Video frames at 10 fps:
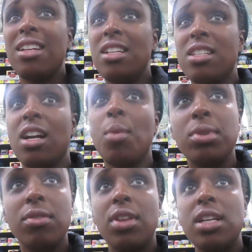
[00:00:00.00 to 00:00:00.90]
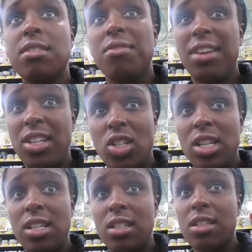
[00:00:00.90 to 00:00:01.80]
I need a couple of things of
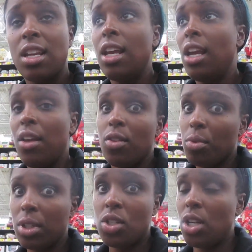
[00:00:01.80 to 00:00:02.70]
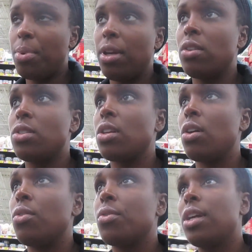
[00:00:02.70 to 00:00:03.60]
veggies and they're really cheap here,
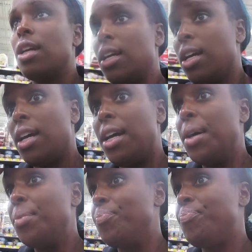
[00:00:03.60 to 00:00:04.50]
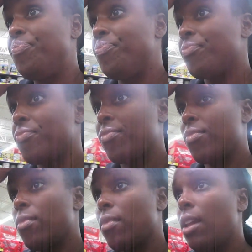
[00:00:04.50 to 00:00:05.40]
so um,
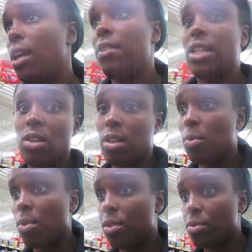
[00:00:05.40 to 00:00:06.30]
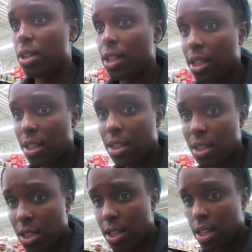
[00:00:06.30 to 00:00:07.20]
that's all I want really.
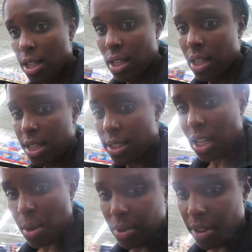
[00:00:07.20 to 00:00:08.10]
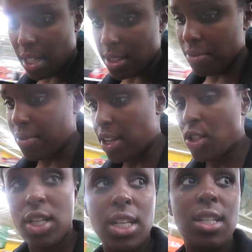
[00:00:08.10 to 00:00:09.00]
Is a couple of things of
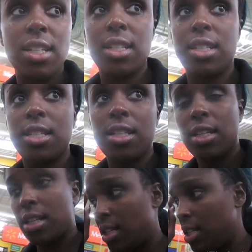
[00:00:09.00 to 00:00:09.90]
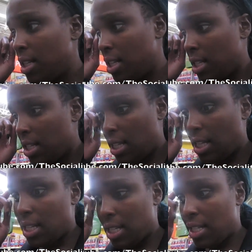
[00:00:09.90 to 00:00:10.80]
veggies,
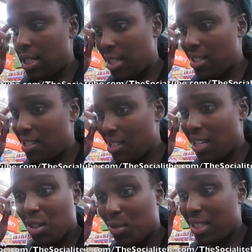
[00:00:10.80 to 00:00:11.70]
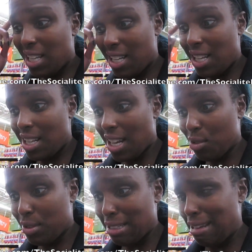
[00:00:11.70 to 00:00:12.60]
and uh, I don't see any. I
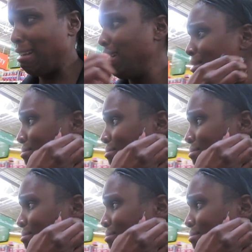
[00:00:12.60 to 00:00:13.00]
don't see any.